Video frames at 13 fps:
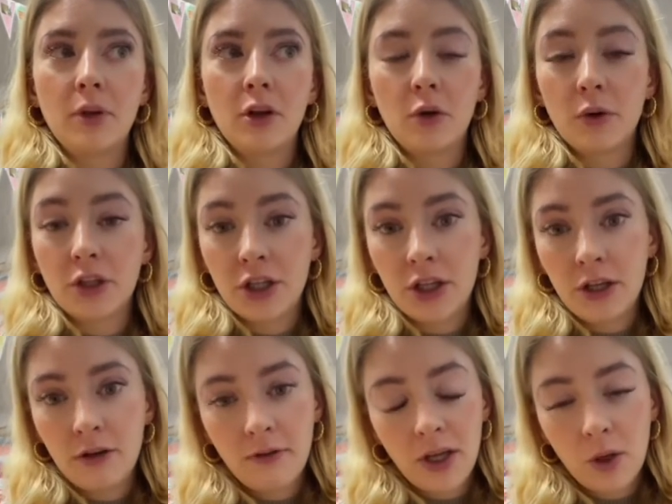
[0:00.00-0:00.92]
achieve
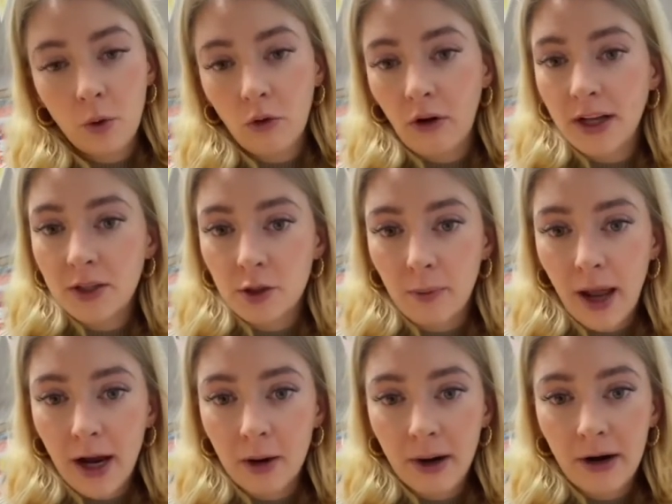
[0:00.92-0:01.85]
equal rights for
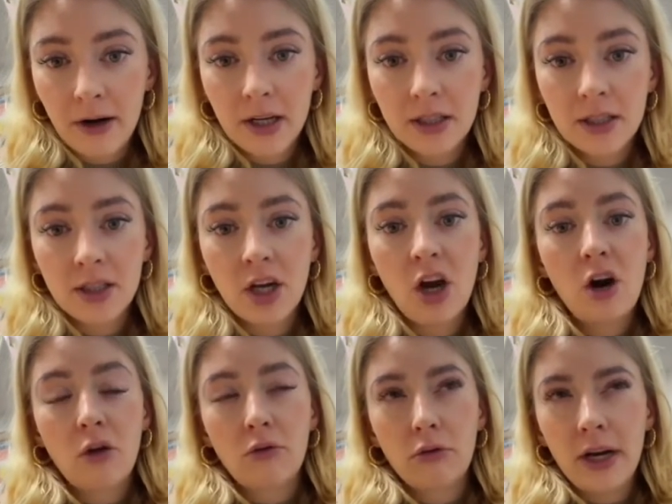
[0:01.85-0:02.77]
Black Americans
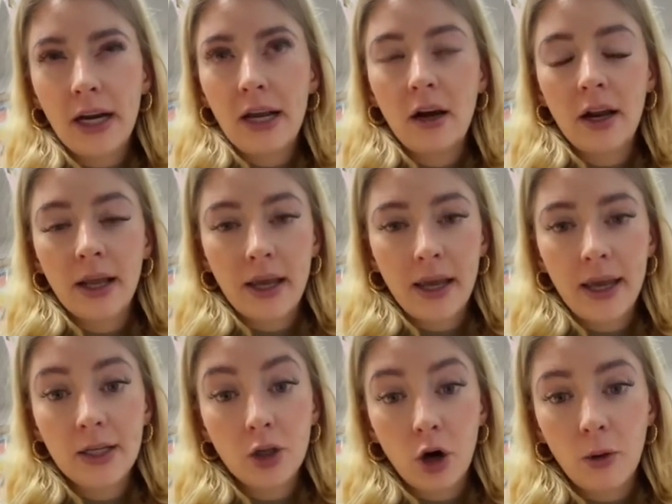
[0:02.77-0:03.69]
really kind of kicked
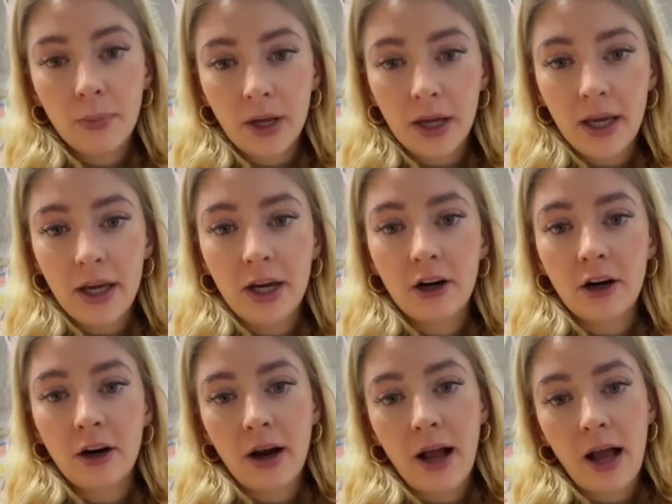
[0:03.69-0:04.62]
up a gear
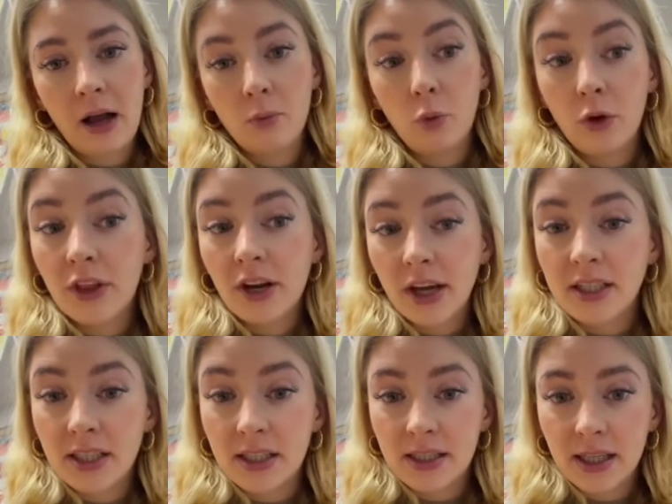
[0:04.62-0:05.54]
with the
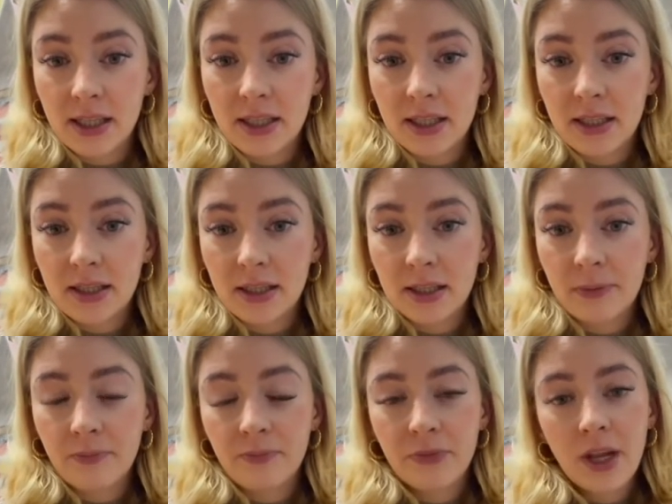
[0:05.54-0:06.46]
1960s.
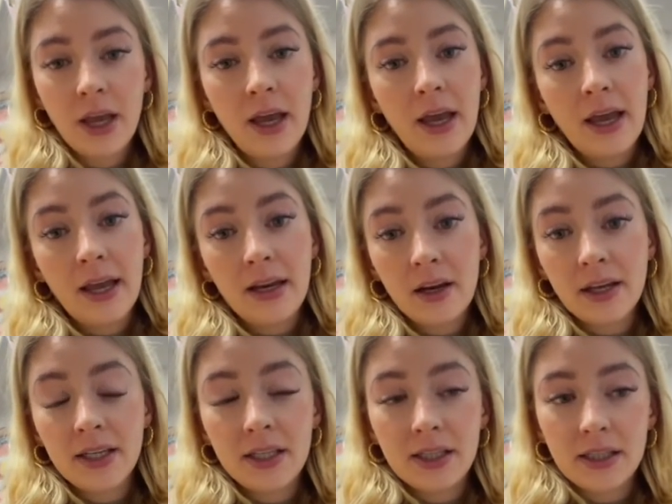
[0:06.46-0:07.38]
In
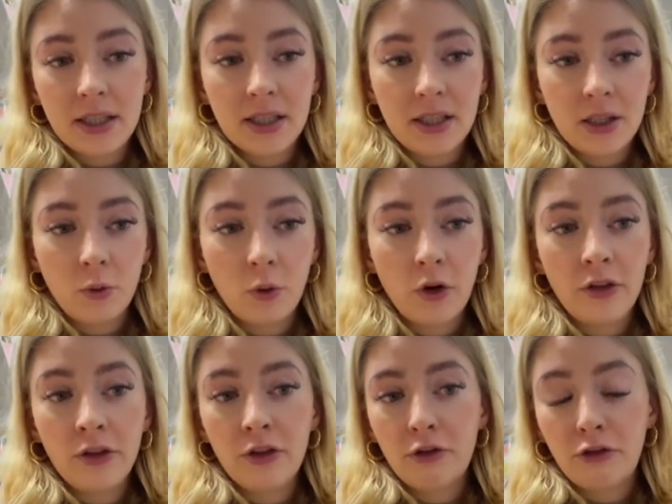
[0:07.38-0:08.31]
1961,
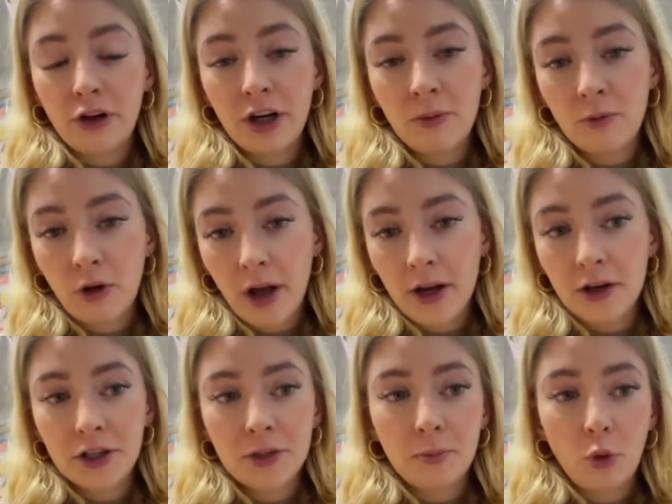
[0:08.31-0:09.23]
the Freedom
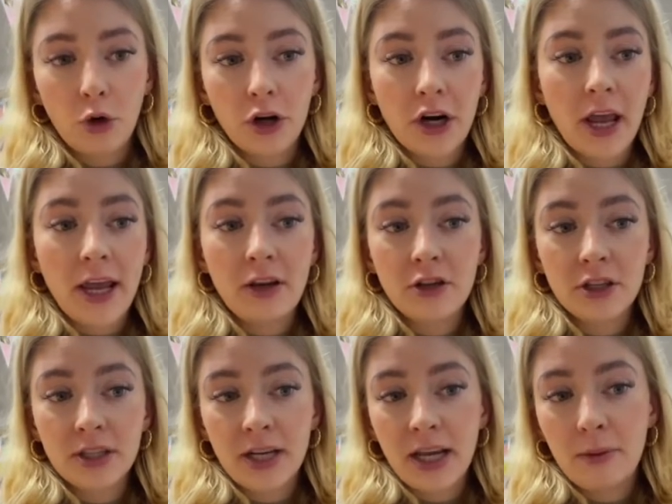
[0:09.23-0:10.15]
Riders boarded
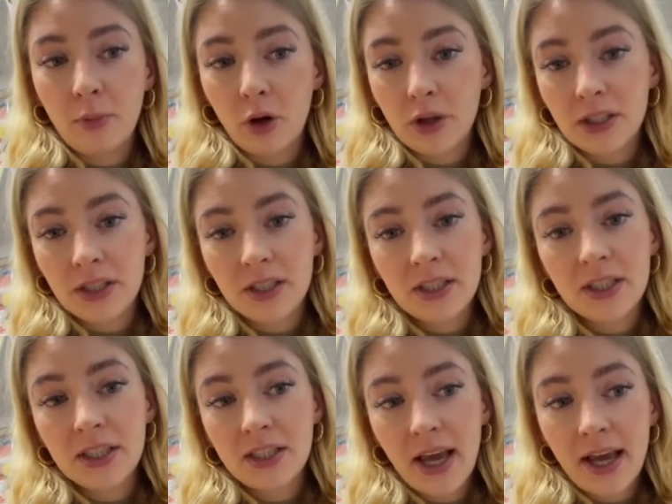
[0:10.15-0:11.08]
interstate buses to
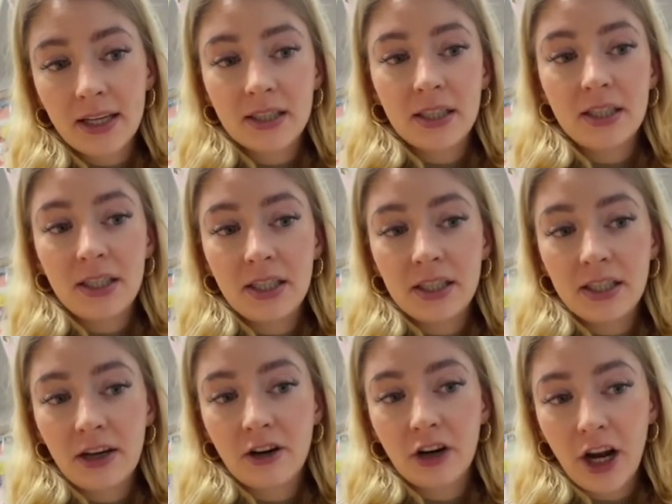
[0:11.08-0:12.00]
test the
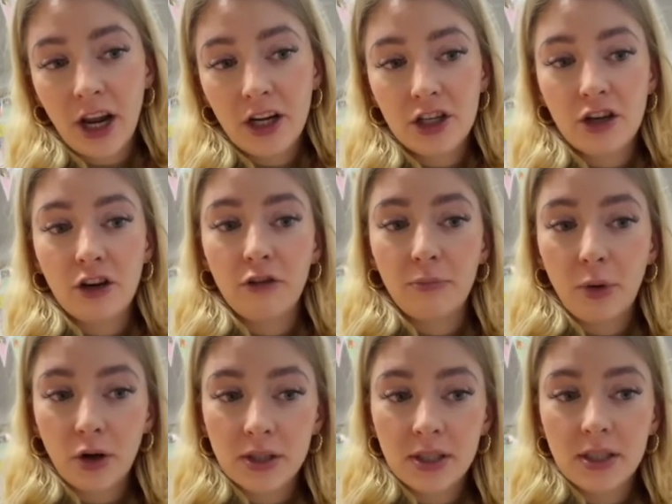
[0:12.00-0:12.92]
desegregation of
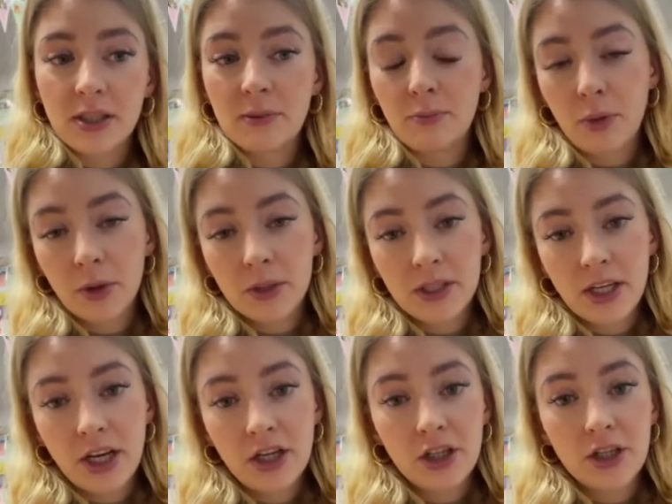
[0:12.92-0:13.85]
buses, bus
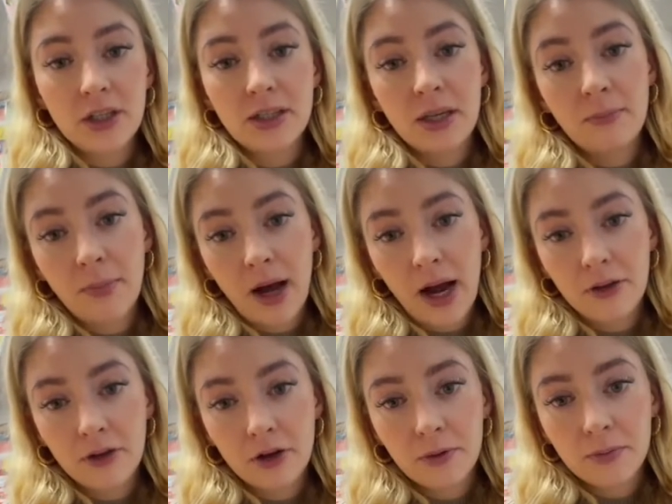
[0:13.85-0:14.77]
stations, and
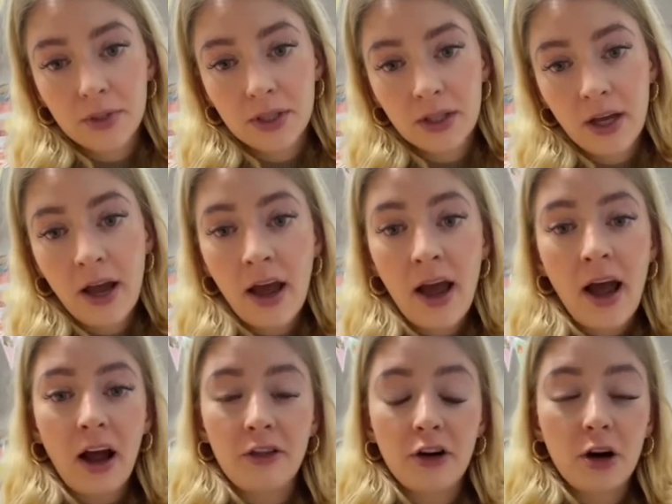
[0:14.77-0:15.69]
bathrooms.
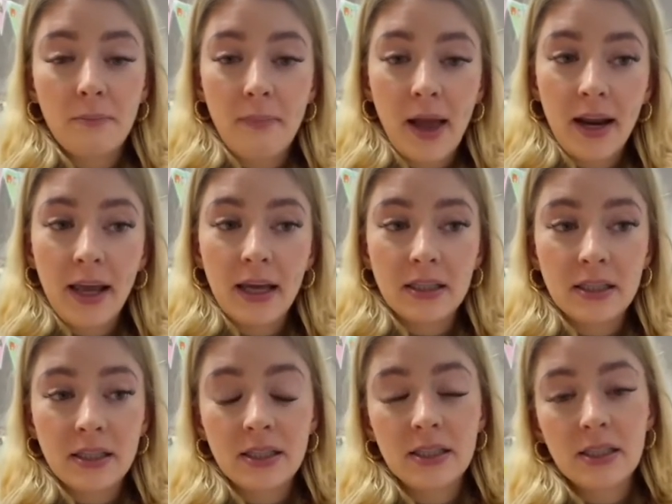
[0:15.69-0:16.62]
And there are many
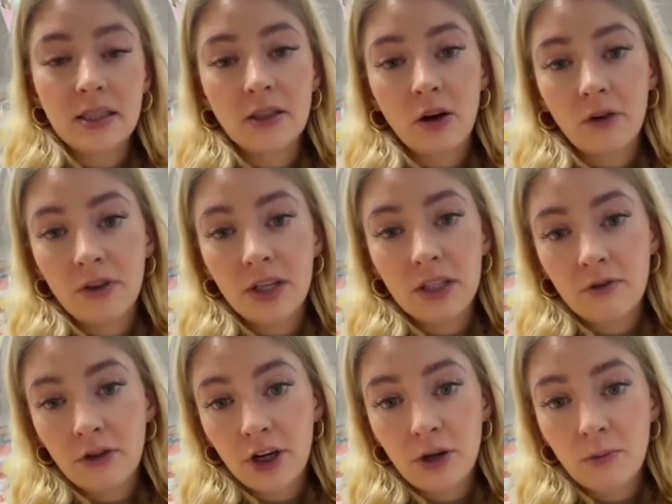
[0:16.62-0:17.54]
instances of these
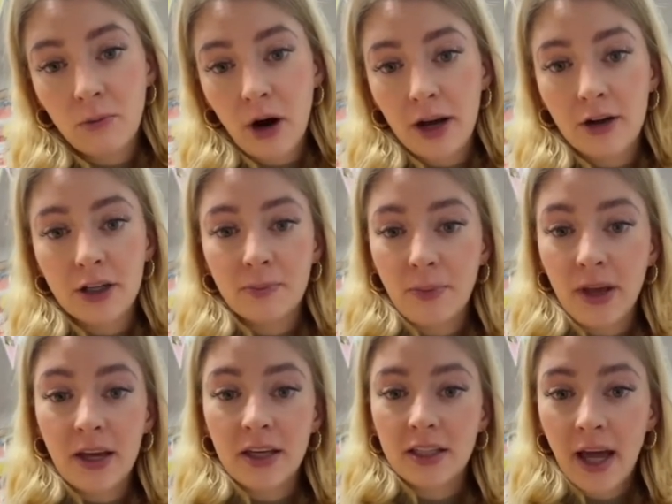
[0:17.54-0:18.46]
Freedom Riders being
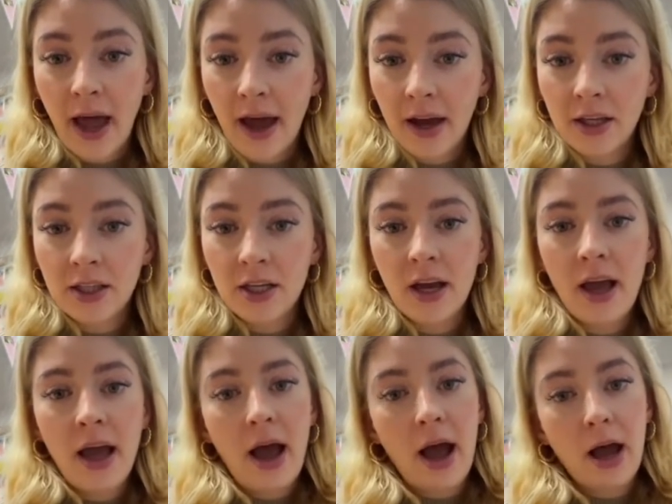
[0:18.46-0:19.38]
attacked,
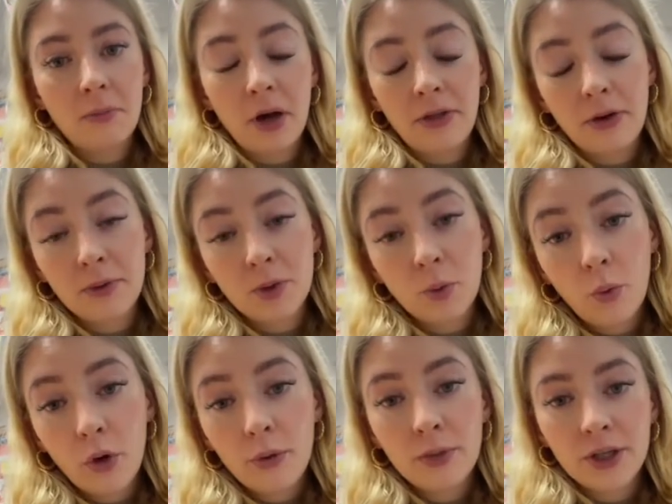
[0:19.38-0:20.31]
and there was
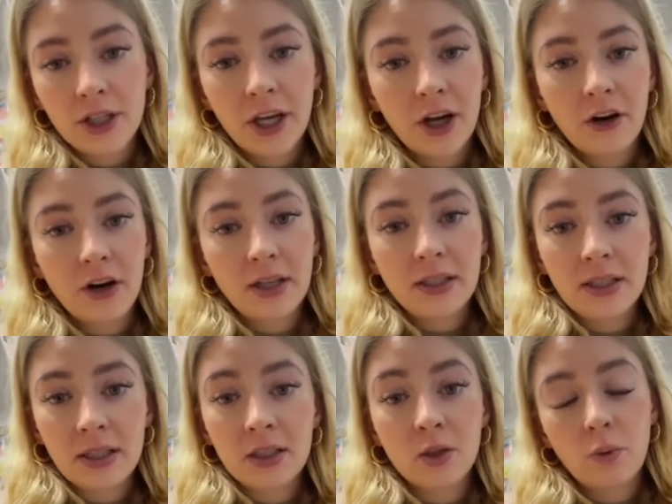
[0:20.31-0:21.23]
one particular
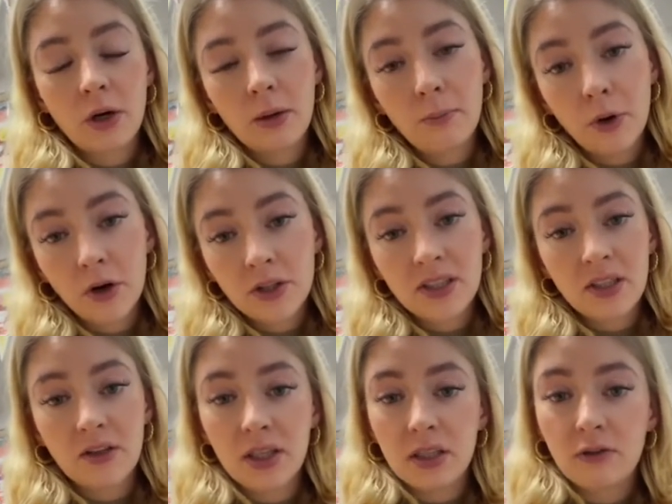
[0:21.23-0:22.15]
instance where a bus that
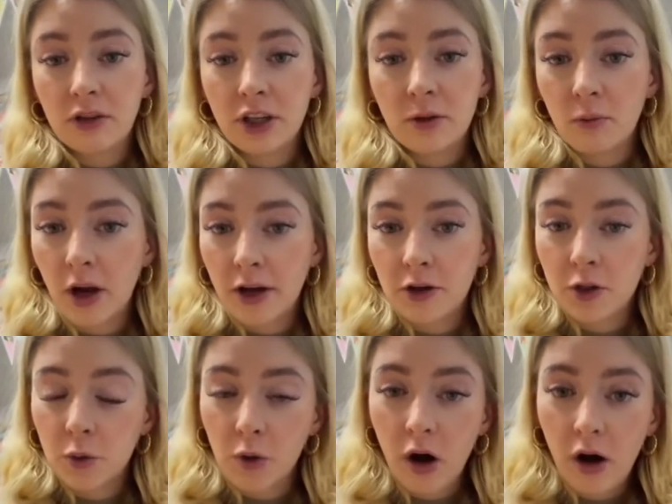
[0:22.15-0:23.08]
these Freedom Riders
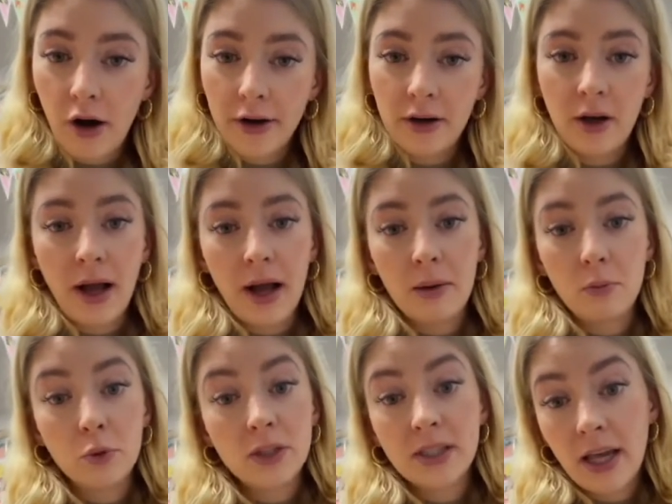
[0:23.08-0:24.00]
were on
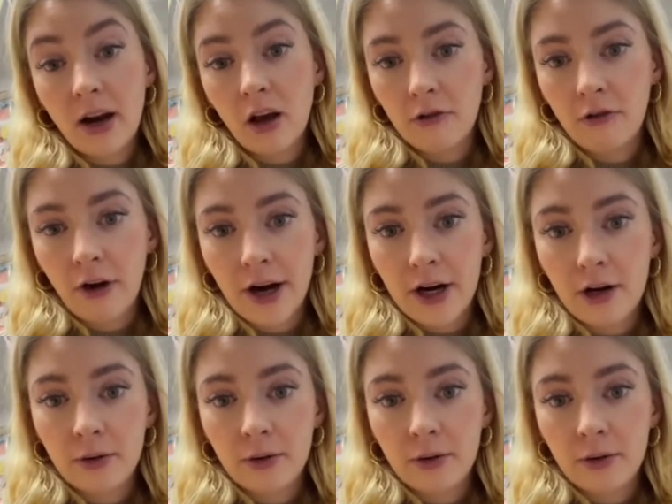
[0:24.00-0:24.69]
was set on fire.